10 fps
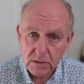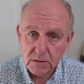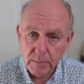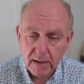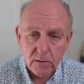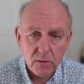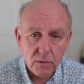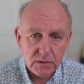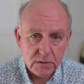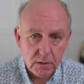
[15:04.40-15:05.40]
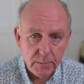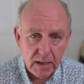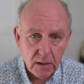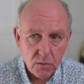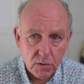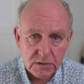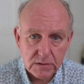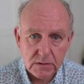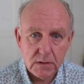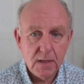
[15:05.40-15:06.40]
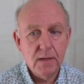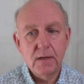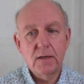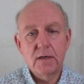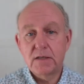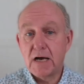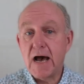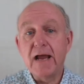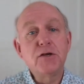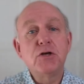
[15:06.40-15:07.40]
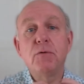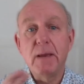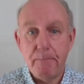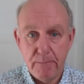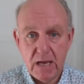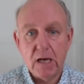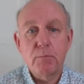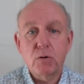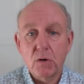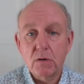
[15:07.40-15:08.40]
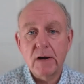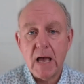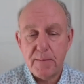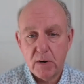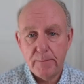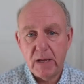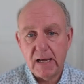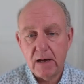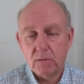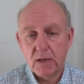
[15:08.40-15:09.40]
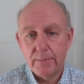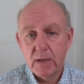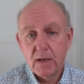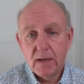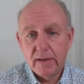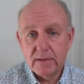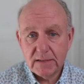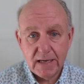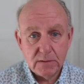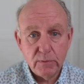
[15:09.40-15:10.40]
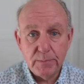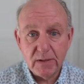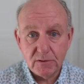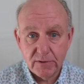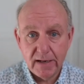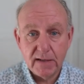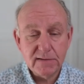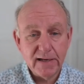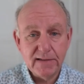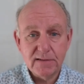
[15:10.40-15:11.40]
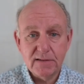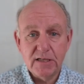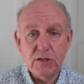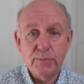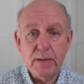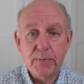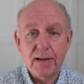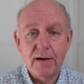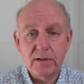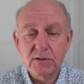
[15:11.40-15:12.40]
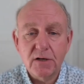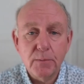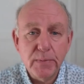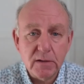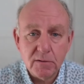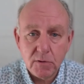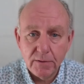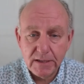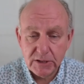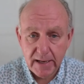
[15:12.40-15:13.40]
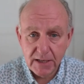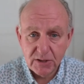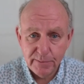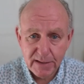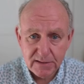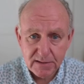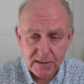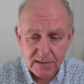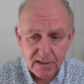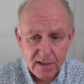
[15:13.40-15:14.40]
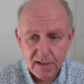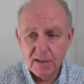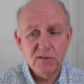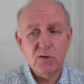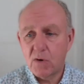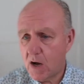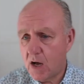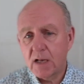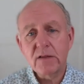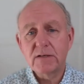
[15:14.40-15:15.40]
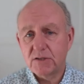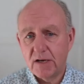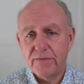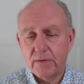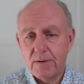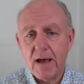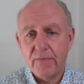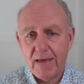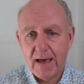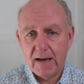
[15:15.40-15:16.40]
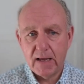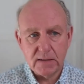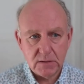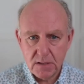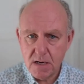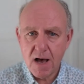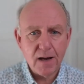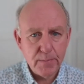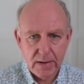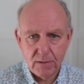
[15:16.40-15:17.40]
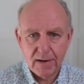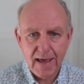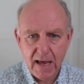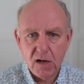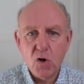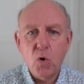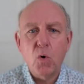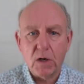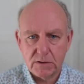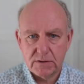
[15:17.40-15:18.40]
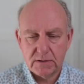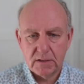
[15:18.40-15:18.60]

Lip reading: micro courses or mini courses tied to a big program or a big outcome. In this case, we build training sites and teach people how to start, build, and grow education businesses. So all of the stuff around that, it's not about a course.